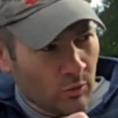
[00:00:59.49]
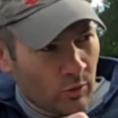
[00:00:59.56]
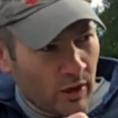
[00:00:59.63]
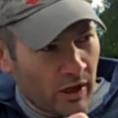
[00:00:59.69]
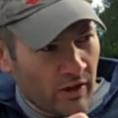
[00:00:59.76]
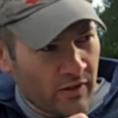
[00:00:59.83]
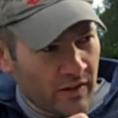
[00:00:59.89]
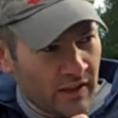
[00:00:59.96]

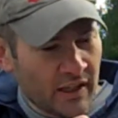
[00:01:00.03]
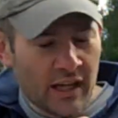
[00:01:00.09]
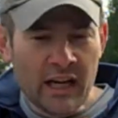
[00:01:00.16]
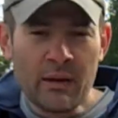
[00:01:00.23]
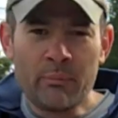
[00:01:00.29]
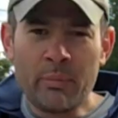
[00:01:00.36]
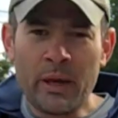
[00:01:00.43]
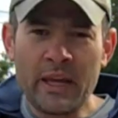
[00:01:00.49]
where the
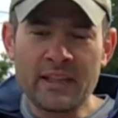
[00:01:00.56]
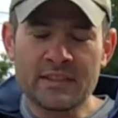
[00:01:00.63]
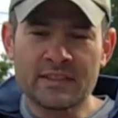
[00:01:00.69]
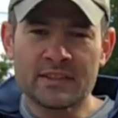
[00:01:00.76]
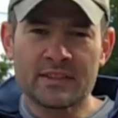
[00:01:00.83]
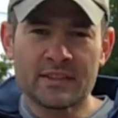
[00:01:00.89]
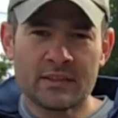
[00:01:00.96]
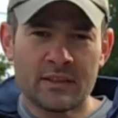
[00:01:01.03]

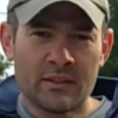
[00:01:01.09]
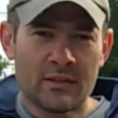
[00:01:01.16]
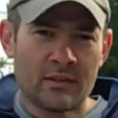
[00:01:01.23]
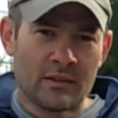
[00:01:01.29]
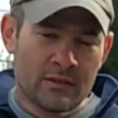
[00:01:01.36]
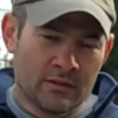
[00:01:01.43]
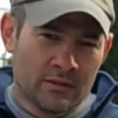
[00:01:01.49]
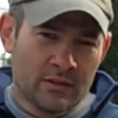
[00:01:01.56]
base,
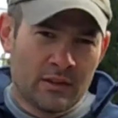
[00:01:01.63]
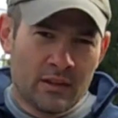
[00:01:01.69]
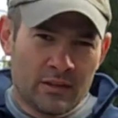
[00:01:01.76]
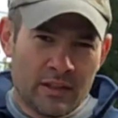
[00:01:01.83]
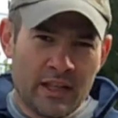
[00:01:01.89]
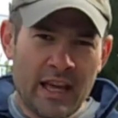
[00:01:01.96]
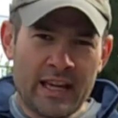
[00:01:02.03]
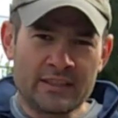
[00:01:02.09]

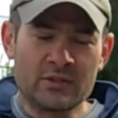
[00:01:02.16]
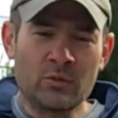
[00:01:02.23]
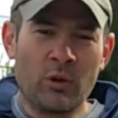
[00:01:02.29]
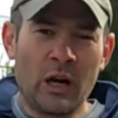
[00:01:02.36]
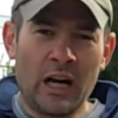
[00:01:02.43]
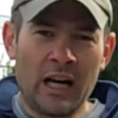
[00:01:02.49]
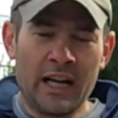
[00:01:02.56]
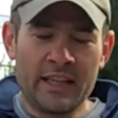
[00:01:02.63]
the X and
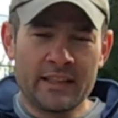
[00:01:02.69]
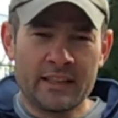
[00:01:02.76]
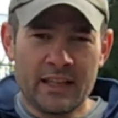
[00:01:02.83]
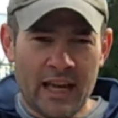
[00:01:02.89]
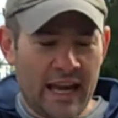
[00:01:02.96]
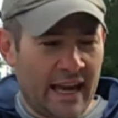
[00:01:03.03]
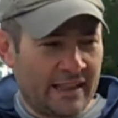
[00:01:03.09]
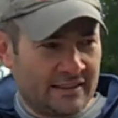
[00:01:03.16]
Y
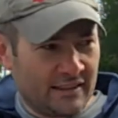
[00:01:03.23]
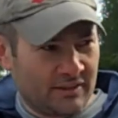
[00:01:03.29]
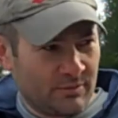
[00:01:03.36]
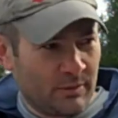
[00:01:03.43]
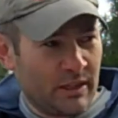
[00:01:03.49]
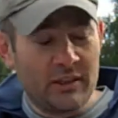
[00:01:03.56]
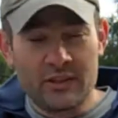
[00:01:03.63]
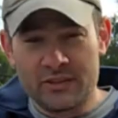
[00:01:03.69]
axis
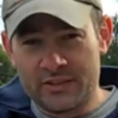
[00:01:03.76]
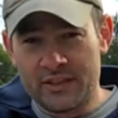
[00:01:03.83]
meter,